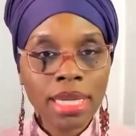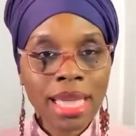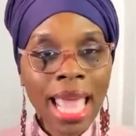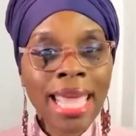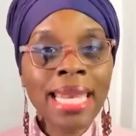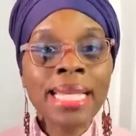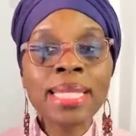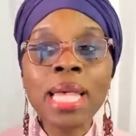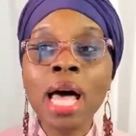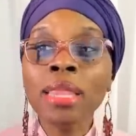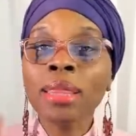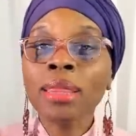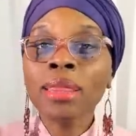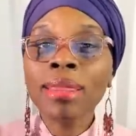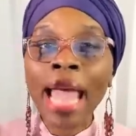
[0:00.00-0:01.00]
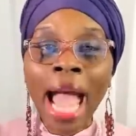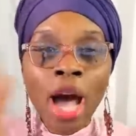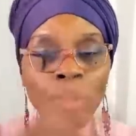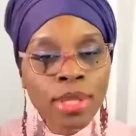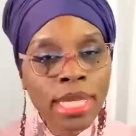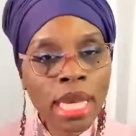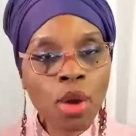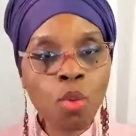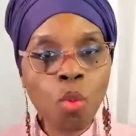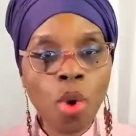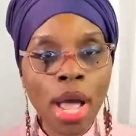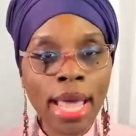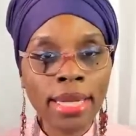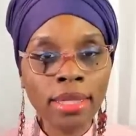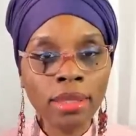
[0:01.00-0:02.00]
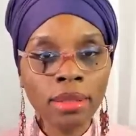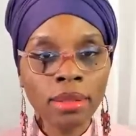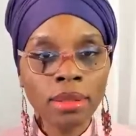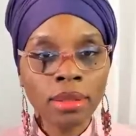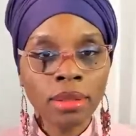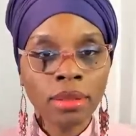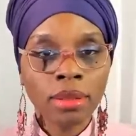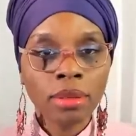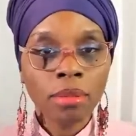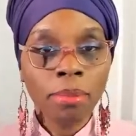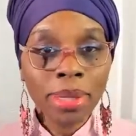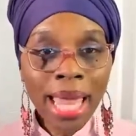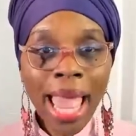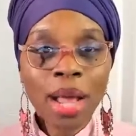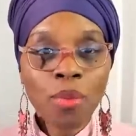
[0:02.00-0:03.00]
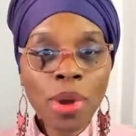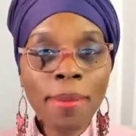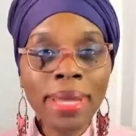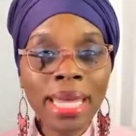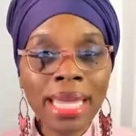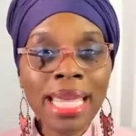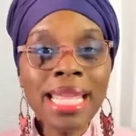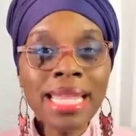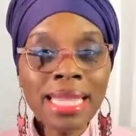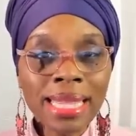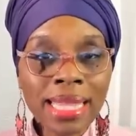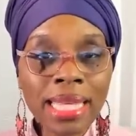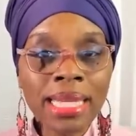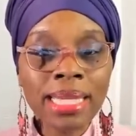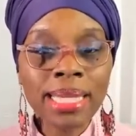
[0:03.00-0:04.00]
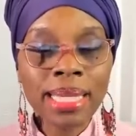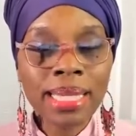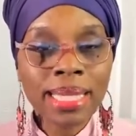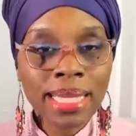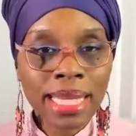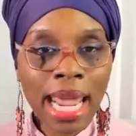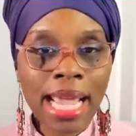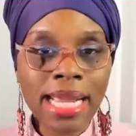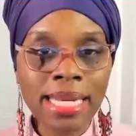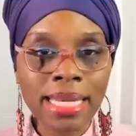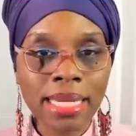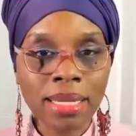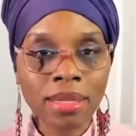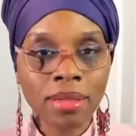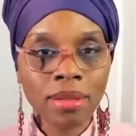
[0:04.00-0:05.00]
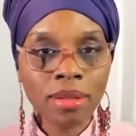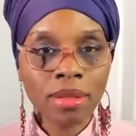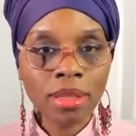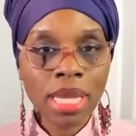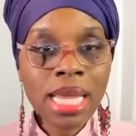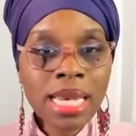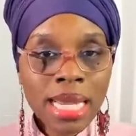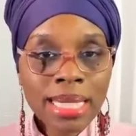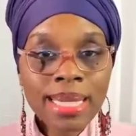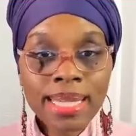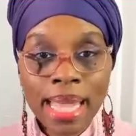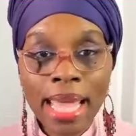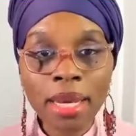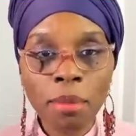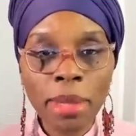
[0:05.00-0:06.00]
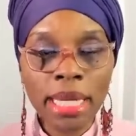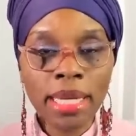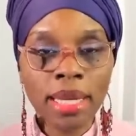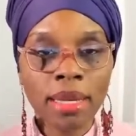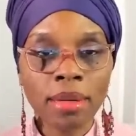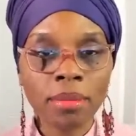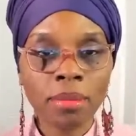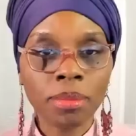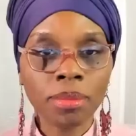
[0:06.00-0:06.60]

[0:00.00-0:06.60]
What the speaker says: And it's 1,001 Black women in this state of being.